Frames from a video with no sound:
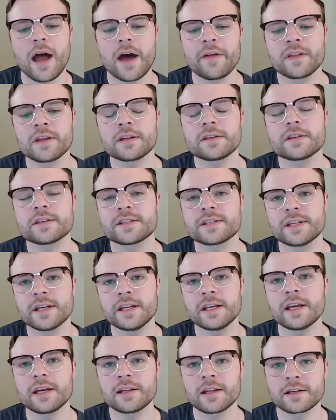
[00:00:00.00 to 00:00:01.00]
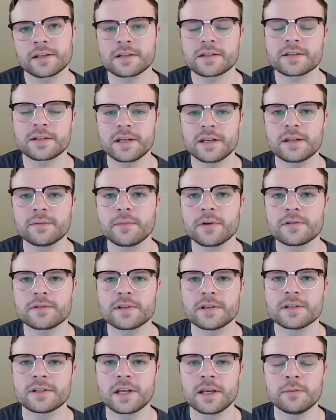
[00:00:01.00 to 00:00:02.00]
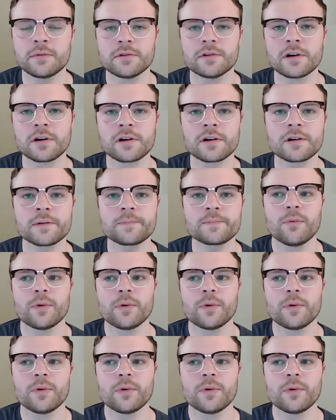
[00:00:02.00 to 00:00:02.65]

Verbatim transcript: I think the city I'd like to see the most is Ebou Dar.